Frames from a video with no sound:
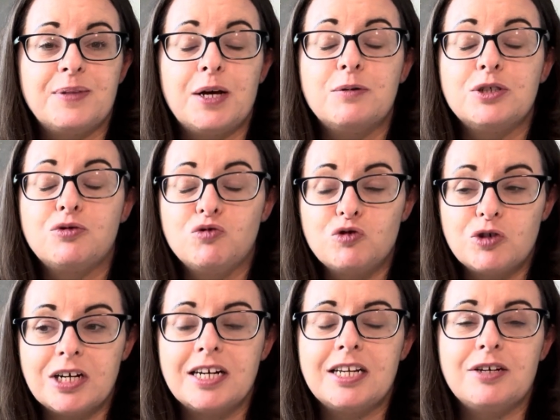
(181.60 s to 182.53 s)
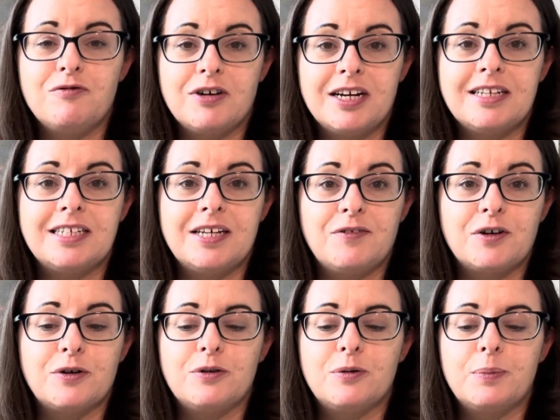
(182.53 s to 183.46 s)
It was really, really
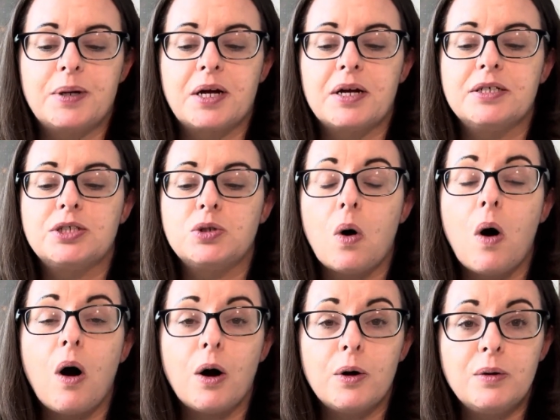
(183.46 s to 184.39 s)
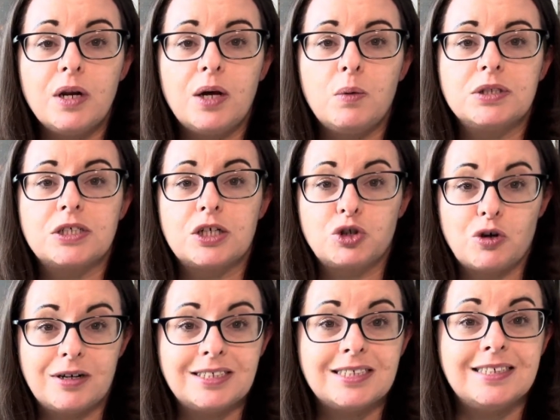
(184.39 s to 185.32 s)
difficult, because not only was I
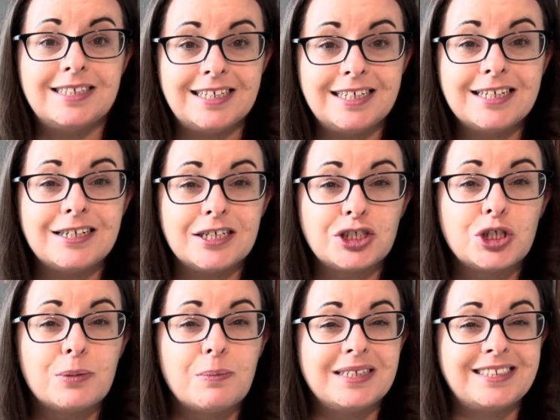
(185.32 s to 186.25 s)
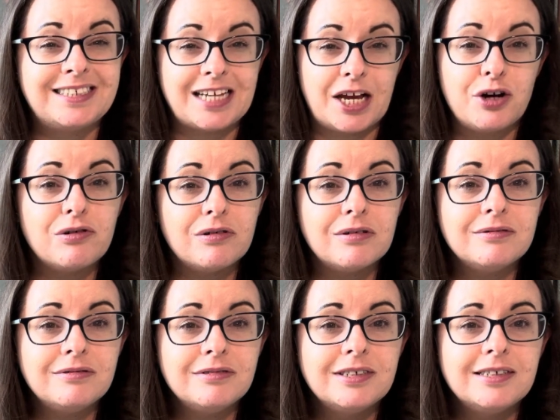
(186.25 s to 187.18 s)
trying to decondition my
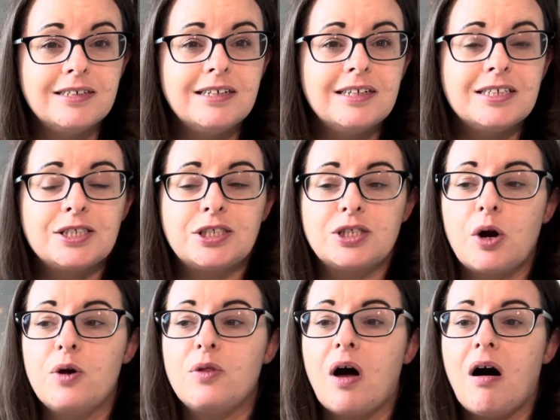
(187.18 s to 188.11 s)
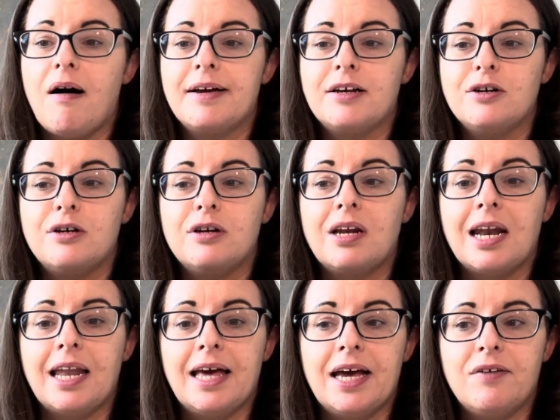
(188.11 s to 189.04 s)
sacral so that I could
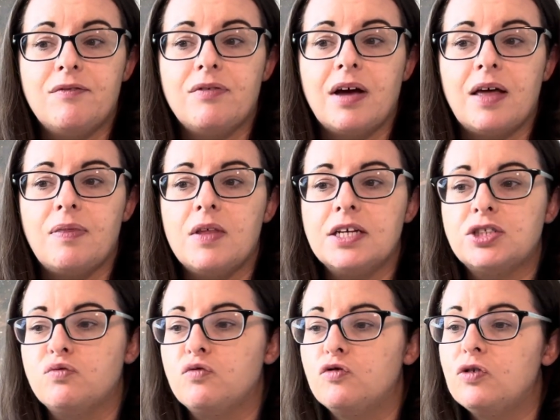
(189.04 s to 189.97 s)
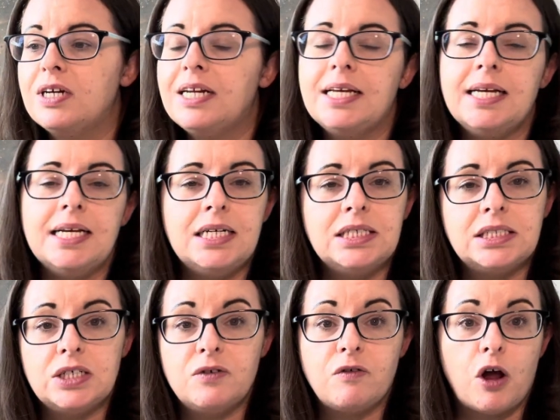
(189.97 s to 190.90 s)
live in this really
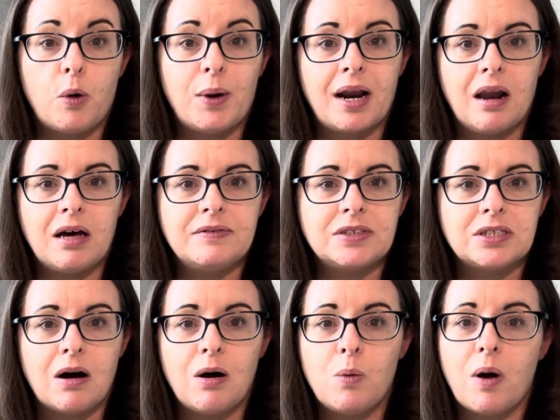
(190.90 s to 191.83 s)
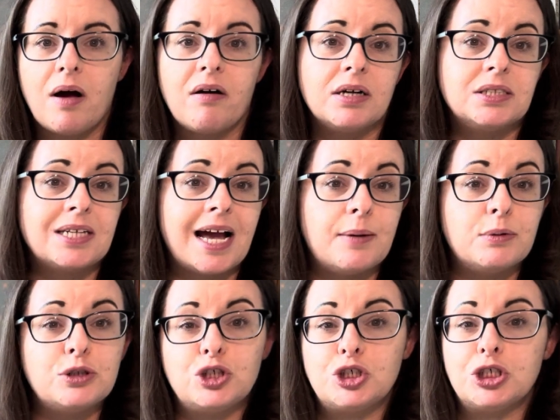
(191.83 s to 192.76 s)
easy flowing lifestyle where I was able
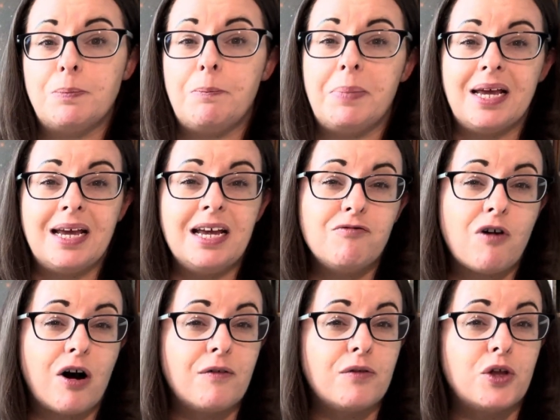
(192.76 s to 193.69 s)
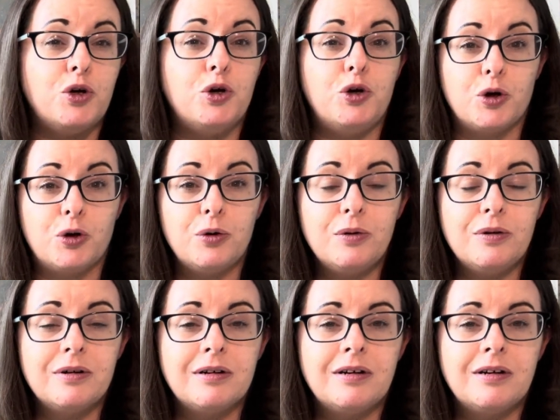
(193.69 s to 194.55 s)
to just be rather than do,